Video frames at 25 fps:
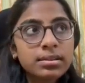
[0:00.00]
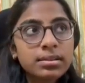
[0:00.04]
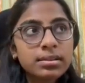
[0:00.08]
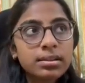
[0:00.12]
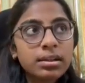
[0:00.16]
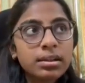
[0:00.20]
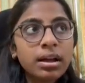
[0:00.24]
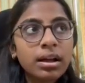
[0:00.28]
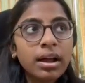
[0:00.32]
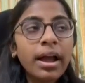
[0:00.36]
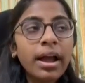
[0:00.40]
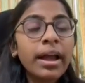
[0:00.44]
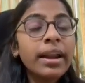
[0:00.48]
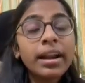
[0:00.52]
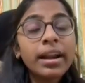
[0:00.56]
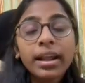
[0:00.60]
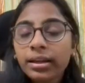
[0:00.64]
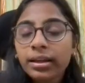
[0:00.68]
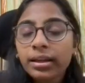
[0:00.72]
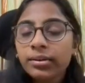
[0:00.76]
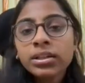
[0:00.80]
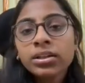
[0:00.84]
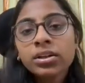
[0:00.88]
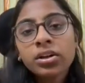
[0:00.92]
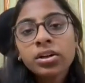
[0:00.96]
and I
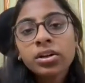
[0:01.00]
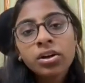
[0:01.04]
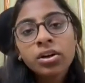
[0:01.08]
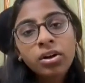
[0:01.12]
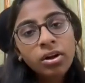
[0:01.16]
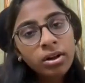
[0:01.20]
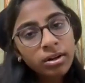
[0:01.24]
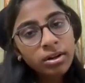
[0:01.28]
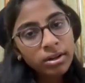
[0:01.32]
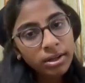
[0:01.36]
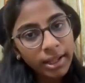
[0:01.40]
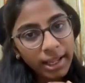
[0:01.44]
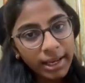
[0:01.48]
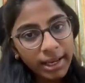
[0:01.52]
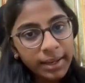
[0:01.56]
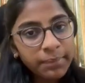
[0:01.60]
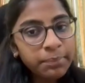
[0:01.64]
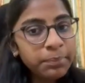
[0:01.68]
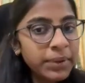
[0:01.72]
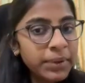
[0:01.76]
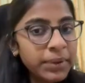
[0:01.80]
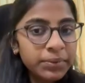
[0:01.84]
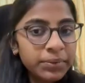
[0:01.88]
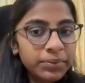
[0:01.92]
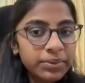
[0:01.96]
want Claude to help me
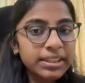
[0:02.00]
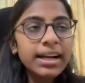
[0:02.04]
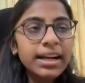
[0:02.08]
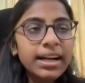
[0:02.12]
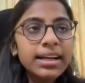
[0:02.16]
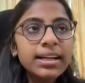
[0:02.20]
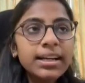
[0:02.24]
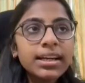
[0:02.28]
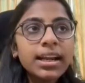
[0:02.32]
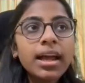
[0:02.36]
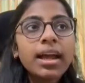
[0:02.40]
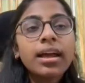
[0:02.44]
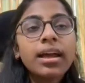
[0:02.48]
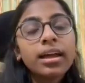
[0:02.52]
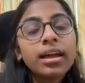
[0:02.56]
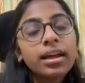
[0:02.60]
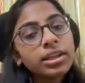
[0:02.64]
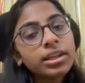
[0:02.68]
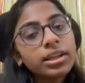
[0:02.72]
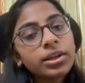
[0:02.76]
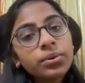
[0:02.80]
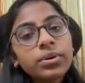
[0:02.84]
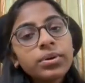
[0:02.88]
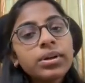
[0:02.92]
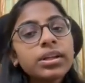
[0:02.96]
with that. You
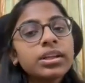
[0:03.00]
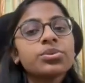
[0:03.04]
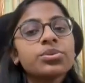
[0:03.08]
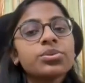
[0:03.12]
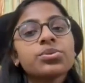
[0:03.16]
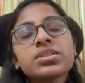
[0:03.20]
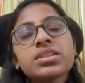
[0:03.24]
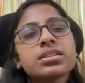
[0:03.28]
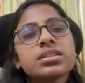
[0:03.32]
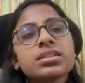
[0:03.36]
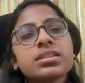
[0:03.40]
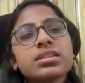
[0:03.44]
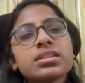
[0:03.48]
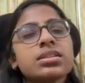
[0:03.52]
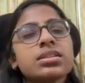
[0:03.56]
can use this. You